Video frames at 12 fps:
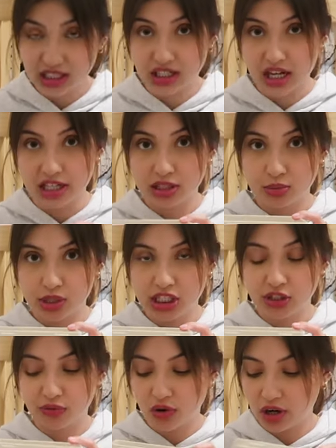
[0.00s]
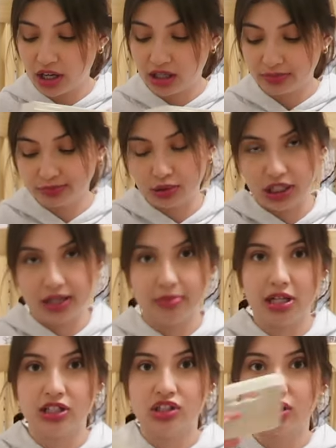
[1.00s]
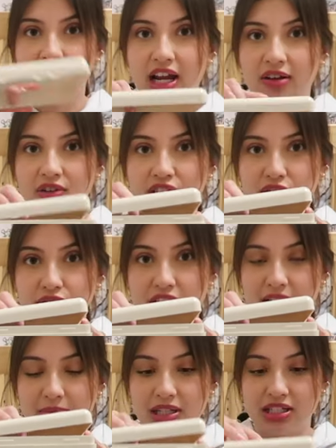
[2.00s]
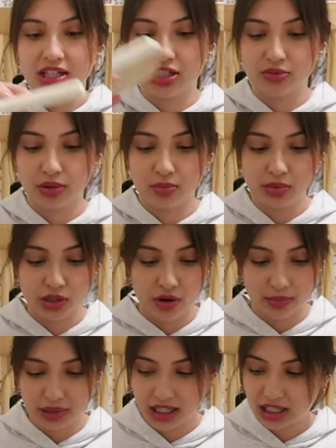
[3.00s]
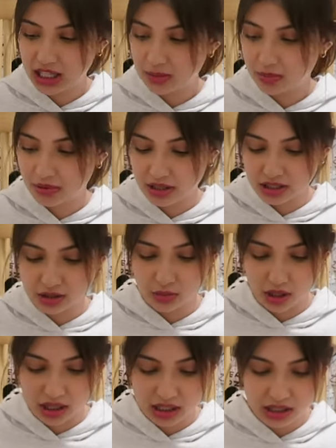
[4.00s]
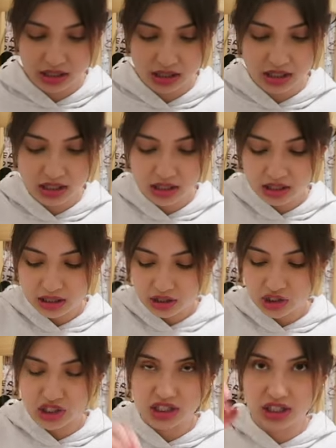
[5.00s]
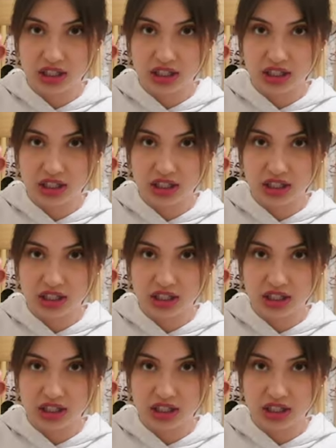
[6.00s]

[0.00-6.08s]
does reach for pretty much every single time he's in his room, so I'm gonna keep this one. It's just